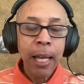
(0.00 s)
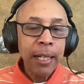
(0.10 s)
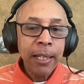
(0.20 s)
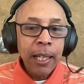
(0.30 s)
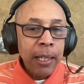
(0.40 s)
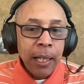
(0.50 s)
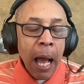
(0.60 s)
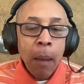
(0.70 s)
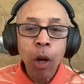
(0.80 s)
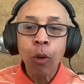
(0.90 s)
And
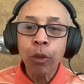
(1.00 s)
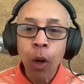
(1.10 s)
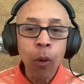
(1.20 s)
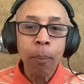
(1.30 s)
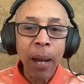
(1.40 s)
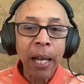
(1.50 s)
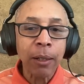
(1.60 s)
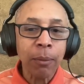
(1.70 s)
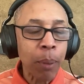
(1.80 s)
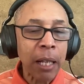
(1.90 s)
I'm gonna know it by
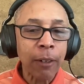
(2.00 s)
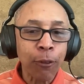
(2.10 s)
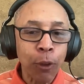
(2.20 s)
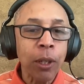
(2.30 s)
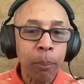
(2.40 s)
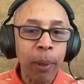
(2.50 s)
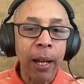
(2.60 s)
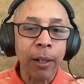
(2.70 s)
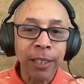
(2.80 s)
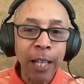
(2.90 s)
the fruit it
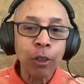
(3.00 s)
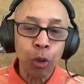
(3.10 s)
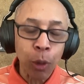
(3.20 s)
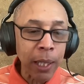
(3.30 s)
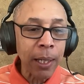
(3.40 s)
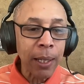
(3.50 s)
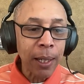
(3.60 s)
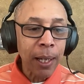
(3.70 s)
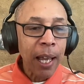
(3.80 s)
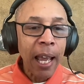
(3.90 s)
bears. That tree,
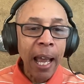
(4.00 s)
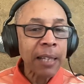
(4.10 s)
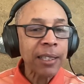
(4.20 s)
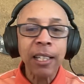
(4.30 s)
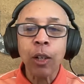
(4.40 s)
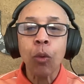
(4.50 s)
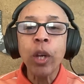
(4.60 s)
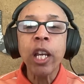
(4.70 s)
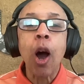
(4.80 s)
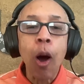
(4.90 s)
I said, look,
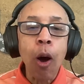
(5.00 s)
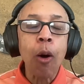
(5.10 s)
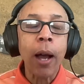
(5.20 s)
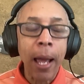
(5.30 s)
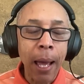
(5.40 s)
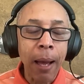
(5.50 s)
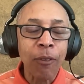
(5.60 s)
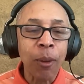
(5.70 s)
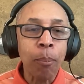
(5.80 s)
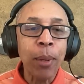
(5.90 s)
we all
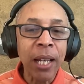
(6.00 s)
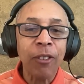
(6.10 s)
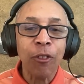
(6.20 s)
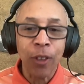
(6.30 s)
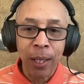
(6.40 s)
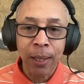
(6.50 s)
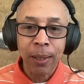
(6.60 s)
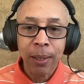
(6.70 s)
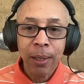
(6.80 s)
have the benefit.